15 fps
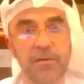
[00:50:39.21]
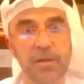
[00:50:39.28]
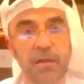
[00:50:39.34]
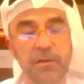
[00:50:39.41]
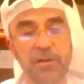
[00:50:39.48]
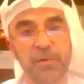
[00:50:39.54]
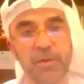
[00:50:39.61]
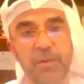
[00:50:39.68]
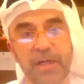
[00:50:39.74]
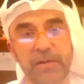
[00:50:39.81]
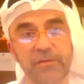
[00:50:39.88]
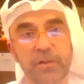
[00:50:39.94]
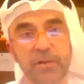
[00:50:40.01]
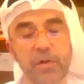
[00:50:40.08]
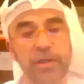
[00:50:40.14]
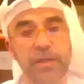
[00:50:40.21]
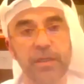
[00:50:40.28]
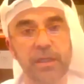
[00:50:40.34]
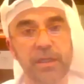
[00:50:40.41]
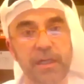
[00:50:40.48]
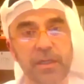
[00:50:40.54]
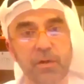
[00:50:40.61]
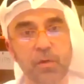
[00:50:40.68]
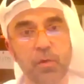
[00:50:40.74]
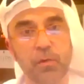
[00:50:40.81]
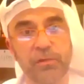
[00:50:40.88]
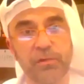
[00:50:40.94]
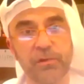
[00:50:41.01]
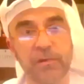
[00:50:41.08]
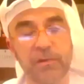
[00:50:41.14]
our diplomats are going and getting
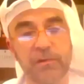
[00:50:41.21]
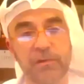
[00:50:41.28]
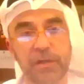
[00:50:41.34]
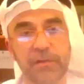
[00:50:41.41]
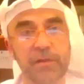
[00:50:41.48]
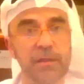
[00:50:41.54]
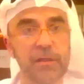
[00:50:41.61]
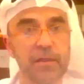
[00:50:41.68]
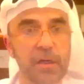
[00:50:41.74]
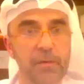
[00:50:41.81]
courses at the